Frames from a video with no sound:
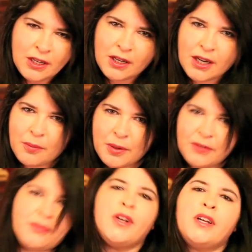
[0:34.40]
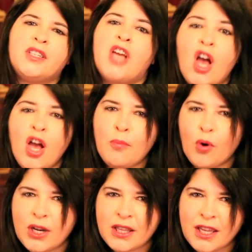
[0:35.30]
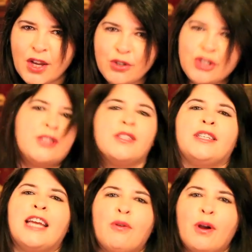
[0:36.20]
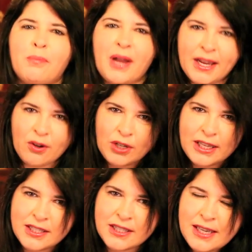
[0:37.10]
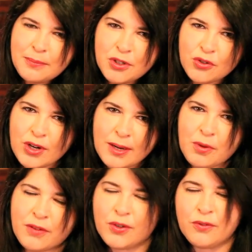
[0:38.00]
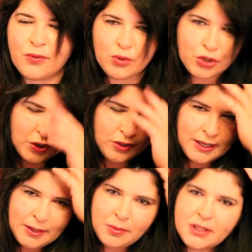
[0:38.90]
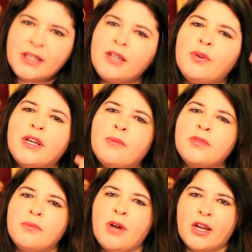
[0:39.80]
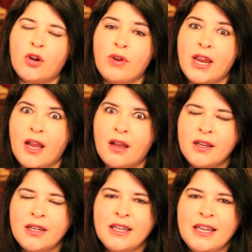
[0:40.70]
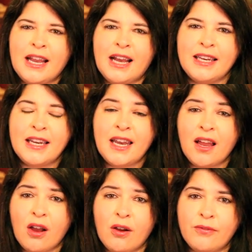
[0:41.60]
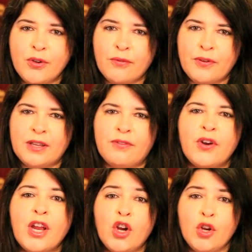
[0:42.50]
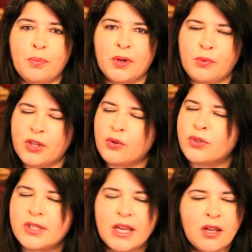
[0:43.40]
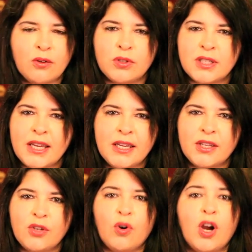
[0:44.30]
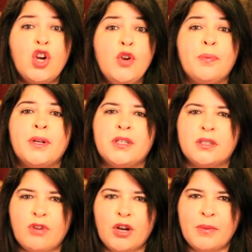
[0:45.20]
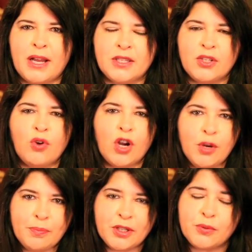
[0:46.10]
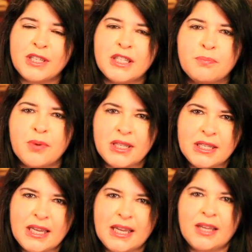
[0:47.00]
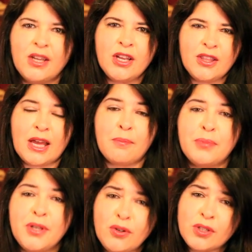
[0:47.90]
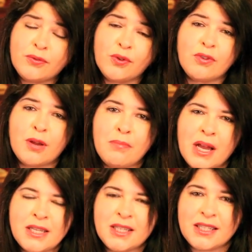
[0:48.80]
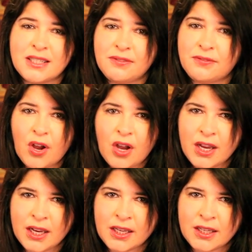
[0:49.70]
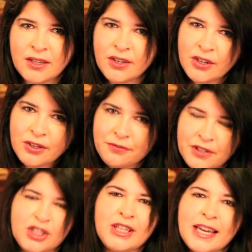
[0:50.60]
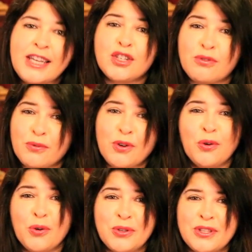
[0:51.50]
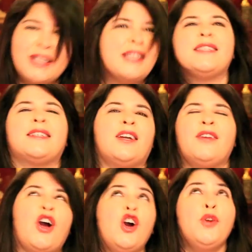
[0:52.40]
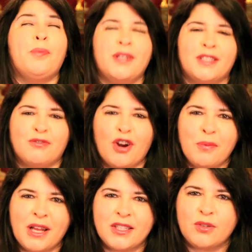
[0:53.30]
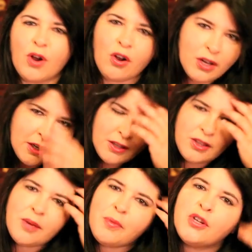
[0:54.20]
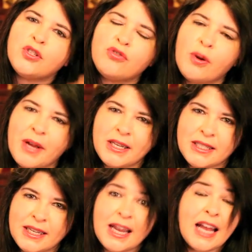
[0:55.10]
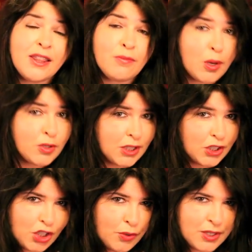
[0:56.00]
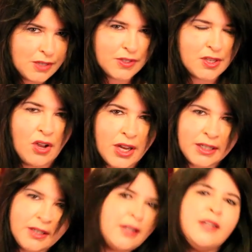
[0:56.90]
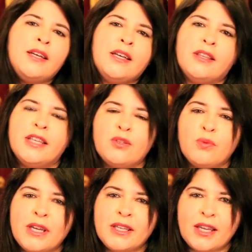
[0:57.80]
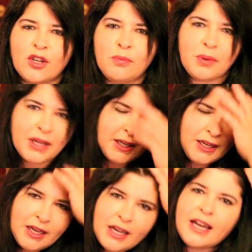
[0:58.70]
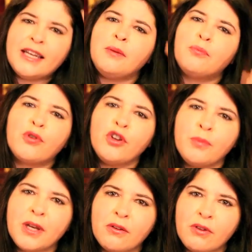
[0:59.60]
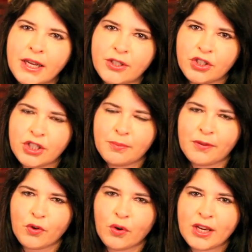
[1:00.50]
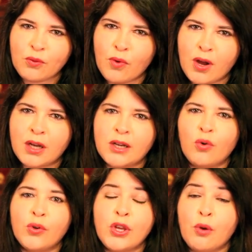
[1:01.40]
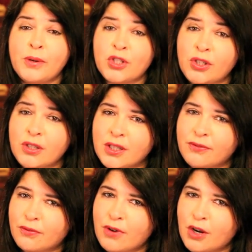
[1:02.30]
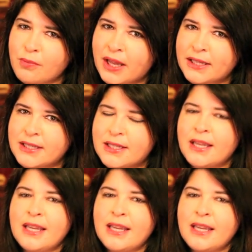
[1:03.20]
a little bit of turmoil in the oceans, and now I'm back on a slipstream of good fortune, particularly when it comes to my career. And in love, you're feeling very open. Whether you're single or taken, you're open to romance and you're open to expressing that beautiful, romantic, divine, fishy nature of yours that is kind of open to romance. You are the most romantic and the most intuitive sign. This week, there could be an improvement in a relationship if you're in one, or the opportunity for romance.